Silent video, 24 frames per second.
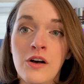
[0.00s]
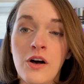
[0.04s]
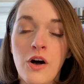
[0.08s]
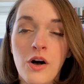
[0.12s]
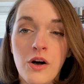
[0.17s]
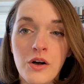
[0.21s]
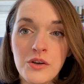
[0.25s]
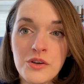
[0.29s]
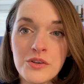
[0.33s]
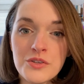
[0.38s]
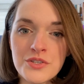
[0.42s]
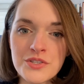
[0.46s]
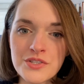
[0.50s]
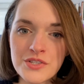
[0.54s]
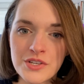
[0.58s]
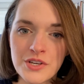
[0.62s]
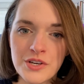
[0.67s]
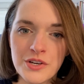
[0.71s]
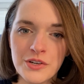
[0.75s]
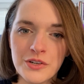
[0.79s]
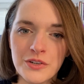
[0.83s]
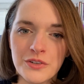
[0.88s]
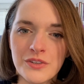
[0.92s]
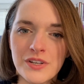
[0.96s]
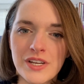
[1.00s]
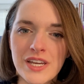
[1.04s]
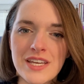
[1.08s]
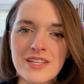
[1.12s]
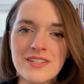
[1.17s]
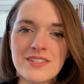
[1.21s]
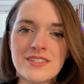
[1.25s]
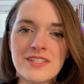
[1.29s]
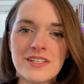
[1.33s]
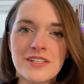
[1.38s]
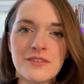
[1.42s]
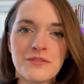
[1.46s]
Also,
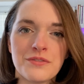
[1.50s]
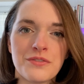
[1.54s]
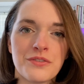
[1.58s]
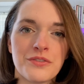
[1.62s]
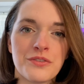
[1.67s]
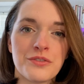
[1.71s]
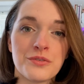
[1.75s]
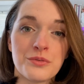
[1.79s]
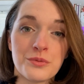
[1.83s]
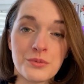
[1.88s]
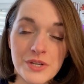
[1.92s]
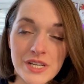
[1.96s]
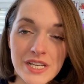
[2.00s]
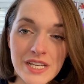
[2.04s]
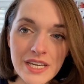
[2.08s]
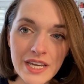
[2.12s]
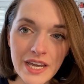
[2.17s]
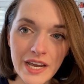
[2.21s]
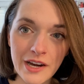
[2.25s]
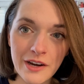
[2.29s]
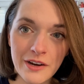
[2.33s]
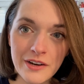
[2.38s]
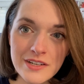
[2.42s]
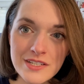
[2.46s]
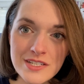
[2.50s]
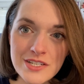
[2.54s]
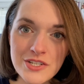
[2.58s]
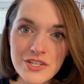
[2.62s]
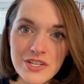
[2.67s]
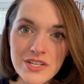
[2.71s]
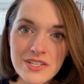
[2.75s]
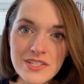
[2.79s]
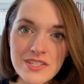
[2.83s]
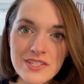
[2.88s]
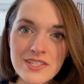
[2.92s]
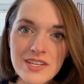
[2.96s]
instead of 3
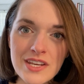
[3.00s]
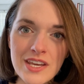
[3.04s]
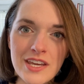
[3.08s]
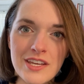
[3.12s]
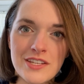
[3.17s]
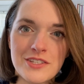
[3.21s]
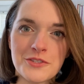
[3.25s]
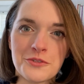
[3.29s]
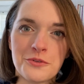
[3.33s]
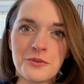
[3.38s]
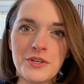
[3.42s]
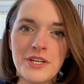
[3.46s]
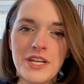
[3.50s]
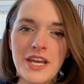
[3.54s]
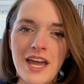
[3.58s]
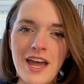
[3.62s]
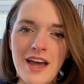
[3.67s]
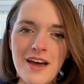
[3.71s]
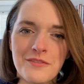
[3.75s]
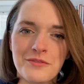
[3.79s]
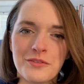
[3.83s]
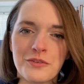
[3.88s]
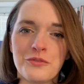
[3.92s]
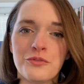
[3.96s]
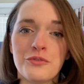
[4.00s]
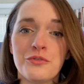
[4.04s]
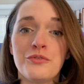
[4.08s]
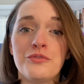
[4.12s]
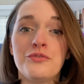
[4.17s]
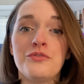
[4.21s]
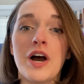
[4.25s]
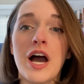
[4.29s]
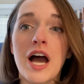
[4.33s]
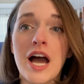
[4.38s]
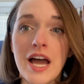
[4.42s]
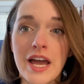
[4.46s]
heritages, it's going to have
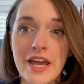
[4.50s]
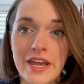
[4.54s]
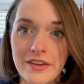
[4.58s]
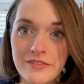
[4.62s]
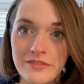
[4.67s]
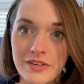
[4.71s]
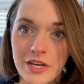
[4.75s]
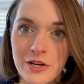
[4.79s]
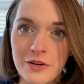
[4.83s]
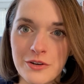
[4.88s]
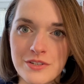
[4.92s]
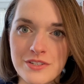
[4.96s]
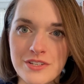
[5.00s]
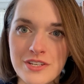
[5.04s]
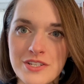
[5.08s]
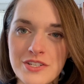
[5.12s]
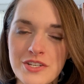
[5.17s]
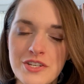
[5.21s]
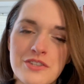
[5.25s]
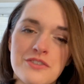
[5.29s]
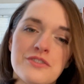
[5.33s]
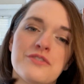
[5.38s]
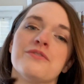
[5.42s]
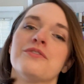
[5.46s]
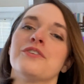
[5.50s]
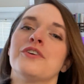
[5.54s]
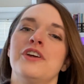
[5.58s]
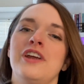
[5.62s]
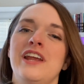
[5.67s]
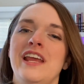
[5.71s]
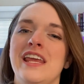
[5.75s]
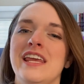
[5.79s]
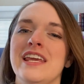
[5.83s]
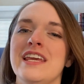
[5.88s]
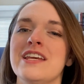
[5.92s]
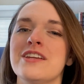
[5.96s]
5 heritages for
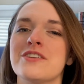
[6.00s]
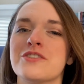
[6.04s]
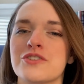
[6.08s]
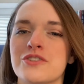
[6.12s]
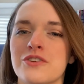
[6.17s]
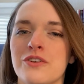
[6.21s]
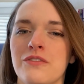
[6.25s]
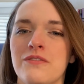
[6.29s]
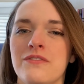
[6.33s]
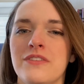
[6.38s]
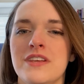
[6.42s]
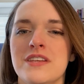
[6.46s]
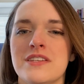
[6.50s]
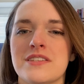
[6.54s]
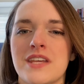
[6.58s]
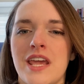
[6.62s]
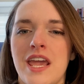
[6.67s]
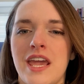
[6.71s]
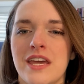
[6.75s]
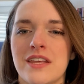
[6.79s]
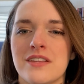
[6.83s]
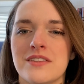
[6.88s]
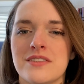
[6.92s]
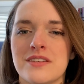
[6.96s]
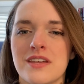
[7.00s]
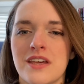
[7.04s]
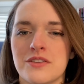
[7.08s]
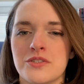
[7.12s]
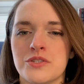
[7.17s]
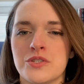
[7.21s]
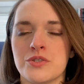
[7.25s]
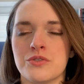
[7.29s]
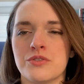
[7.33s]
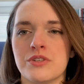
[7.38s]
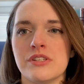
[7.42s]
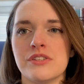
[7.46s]
each of these
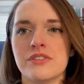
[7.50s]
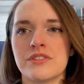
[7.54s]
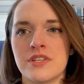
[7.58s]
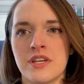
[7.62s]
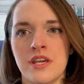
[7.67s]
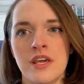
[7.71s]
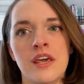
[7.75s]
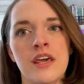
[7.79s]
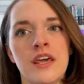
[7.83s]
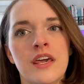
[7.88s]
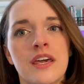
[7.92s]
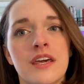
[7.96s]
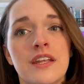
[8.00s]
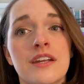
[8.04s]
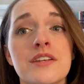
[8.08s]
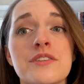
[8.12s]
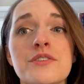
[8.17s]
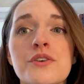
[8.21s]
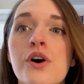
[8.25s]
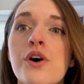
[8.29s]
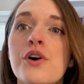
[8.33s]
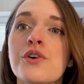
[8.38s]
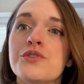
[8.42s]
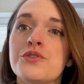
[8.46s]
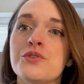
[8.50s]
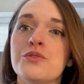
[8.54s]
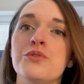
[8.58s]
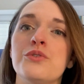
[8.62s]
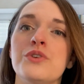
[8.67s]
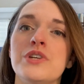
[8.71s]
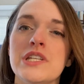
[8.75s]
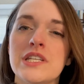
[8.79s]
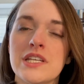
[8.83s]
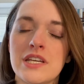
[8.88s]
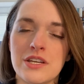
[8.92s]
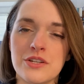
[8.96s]
ancestries. And it's also
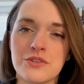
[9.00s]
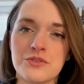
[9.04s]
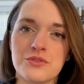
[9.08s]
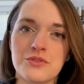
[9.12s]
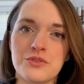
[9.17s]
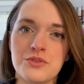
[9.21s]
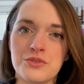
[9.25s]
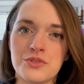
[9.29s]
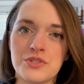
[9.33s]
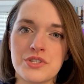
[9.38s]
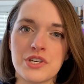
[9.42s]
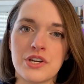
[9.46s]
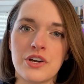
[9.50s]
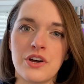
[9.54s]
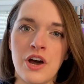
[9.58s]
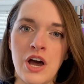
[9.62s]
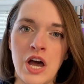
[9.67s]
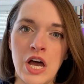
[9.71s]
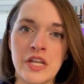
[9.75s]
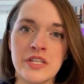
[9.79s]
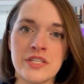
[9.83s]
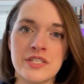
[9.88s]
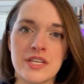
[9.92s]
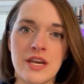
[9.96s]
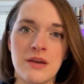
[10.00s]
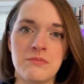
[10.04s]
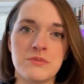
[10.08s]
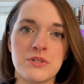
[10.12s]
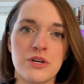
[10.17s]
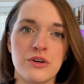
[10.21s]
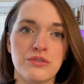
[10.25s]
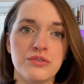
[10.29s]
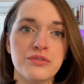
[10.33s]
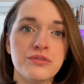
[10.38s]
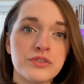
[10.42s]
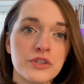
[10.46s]
going to introduce the concept
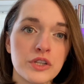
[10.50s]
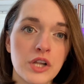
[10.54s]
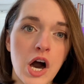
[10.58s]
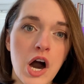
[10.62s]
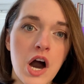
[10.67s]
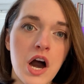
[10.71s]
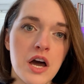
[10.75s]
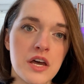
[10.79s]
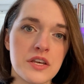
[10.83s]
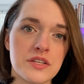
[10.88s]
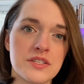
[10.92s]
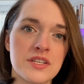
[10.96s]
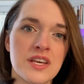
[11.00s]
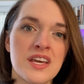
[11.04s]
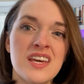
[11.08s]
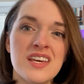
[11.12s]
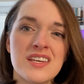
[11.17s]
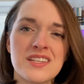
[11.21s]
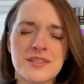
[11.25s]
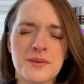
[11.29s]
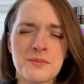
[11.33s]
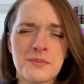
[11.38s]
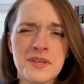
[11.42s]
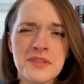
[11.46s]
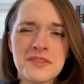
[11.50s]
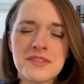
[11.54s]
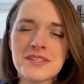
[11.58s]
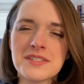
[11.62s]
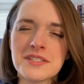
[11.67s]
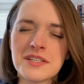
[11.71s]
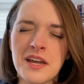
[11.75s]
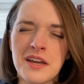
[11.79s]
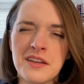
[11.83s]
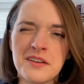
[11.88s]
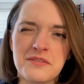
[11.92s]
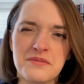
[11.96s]
of flaws, something that's
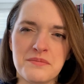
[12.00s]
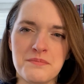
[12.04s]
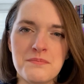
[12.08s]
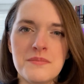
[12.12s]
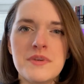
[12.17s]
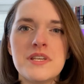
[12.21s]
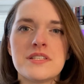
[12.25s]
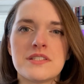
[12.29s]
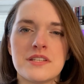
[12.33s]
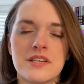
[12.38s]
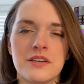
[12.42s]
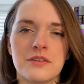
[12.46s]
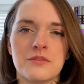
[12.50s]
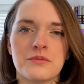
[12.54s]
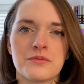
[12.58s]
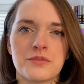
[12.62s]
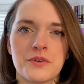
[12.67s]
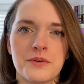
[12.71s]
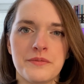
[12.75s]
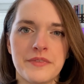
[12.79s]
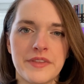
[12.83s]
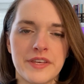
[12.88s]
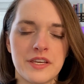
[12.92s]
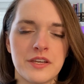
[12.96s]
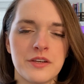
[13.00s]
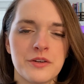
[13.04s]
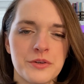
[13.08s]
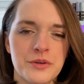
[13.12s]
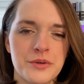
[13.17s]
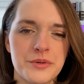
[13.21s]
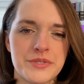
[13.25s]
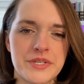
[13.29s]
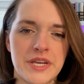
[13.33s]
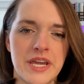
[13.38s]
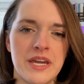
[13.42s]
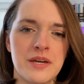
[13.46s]
kind of missing from the
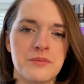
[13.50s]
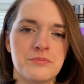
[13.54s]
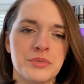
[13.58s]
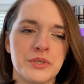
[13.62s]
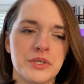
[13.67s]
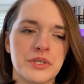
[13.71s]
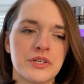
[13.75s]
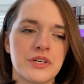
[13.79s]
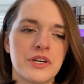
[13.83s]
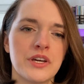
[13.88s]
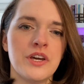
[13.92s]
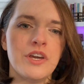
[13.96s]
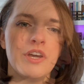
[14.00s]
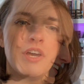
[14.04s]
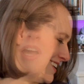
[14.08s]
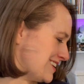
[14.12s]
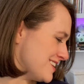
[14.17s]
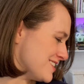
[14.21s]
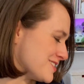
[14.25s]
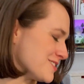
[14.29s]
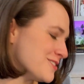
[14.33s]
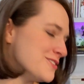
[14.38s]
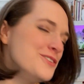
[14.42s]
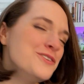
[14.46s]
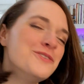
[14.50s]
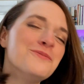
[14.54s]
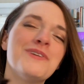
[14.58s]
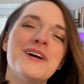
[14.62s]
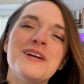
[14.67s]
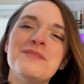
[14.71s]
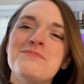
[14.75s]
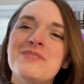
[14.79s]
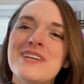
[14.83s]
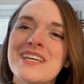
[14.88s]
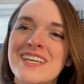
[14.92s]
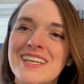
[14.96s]
Hero's Handbook. So you
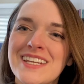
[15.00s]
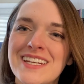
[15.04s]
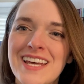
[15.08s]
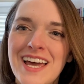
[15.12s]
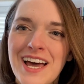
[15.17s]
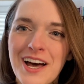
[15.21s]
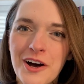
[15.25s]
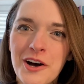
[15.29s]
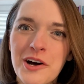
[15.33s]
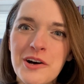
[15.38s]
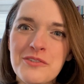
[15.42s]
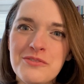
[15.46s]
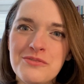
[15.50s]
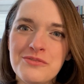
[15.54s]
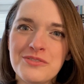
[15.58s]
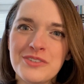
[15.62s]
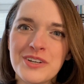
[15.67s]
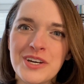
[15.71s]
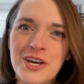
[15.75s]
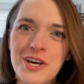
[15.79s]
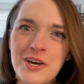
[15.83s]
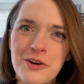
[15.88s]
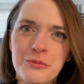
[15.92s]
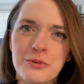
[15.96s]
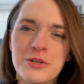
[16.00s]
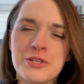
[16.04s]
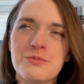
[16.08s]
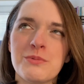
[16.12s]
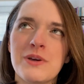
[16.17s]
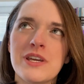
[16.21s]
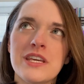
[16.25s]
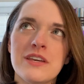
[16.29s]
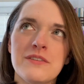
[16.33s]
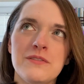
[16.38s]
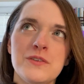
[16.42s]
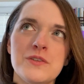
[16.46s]
might pick an elf, which
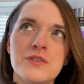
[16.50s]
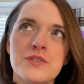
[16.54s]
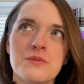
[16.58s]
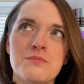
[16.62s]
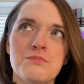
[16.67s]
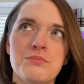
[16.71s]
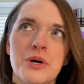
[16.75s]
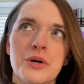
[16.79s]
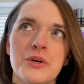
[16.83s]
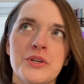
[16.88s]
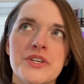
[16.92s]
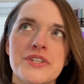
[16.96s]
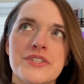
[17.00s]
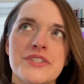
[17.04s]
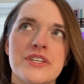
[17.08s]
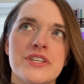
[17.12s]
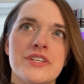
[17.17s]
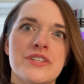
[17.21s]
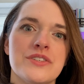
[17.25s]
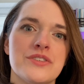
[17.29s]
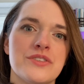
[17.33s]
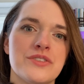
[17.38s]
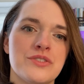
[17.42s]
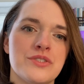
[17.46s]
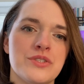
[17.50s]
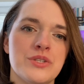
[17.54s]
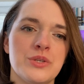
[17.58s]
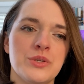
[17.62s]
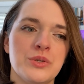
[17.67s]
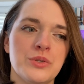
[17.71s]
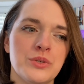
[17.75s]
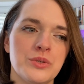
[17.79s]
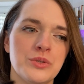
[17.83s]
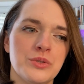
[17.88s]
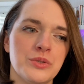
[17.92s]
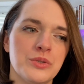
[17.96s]
might give you some bonuses
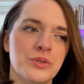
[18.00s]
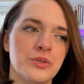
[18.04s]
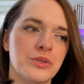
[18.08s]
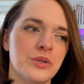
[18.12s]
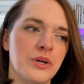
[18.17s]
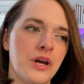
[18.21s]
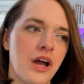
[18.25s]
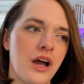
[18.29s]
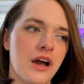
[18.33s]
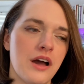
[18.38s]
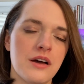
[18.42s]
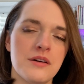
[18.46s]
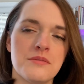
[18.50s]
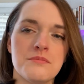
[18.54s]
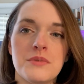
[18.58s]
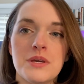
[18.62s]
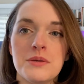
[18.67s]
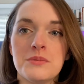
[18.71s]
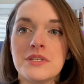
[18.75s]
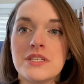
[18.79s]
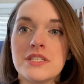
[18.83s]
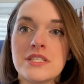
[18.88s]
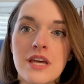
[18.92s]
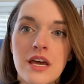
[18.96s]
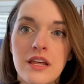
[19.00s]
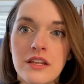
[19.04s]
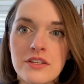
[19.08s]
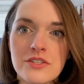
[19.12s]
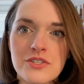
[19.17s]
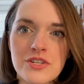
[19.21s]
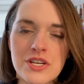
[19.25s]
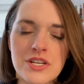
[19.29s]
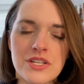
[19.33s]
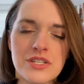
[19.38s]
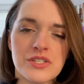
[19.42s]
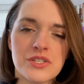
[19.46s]
to maybe
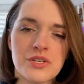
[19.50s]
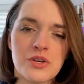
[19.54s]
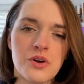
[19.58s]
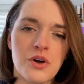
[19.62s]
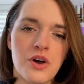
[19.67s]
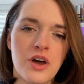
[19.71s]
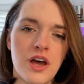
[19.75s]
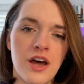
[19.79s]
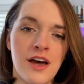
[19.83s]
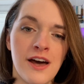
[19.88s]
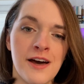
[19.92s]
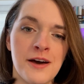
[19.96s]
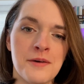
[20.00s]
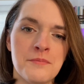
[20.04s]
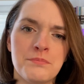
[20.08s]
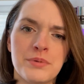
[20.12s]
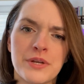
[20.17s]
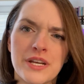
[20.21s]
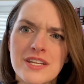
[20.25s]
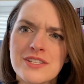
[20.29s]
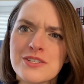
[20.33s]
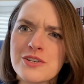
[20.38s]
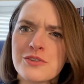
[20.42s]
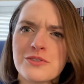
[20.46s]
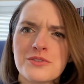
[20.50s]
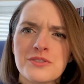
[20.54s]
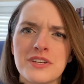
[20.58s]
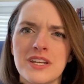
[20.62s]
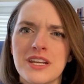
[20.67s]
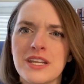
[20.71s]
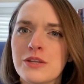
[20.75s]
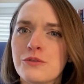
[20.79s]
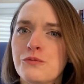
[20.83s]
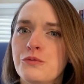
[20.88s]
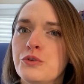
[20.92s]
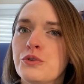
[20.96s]
intelligence, but it's also going
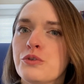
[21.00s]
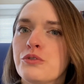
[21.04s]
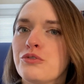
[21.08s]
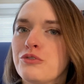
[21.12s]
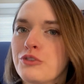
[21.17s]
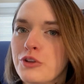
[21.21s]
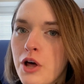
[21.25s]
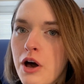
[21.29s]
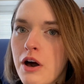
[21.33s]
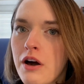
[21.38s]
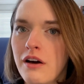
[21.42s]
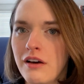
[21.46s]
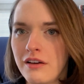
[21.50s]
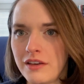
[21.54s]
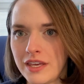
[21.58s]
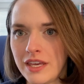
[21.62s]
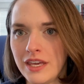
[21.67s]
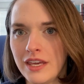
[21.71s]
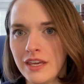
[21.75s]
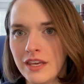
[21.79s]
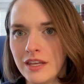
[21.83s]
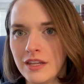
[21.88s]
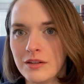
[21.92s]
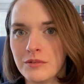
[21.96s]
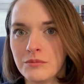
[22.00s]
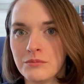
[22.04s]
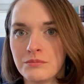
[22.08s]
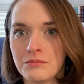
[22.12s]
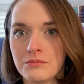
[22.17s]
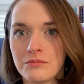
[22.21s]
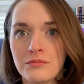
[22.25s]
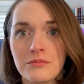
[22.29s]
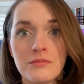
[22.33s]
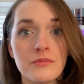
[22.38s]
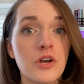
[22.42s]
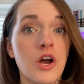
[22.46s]
to give you a flaw in
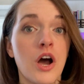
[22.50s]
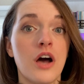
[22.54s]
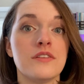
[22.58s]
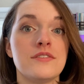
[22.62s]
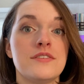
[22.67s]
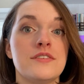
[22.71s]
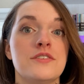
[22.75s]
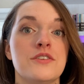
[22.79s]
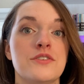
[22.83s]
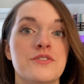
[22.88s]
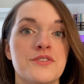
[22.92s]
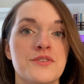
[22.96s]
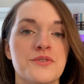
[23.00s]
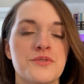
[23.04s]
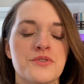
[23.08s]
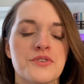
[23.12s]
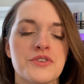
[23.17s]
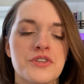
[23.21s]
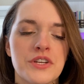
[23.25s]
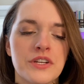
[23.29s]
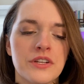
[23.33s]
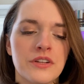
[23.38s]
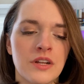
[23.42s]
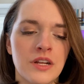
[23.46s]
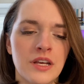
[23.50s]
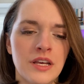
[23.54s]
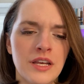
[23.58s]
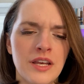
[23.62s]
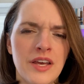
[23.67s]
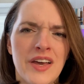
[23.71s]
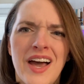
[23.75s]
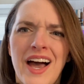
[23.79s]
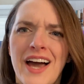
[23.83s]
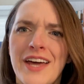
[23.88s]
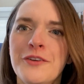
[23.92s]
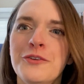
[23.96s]
constitution.
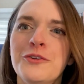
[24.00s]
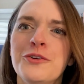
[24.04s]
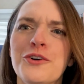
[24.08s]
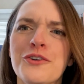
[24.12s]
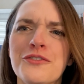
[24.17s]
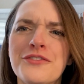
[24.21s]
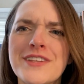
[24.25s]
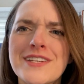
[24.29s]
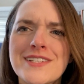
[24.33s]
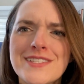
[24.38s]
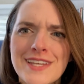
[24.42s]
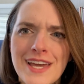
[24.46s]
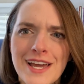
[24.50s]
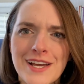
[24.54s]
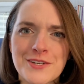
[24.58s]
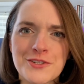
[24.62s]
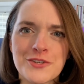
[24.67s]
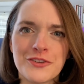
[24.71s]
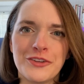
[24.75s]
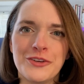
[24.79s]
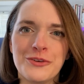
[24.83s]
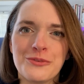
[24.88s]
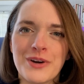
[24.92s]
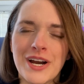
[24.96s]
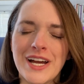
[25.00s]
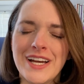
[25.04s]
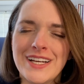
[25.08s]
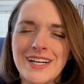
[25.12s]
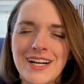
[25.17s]
I don't know if that's actually right.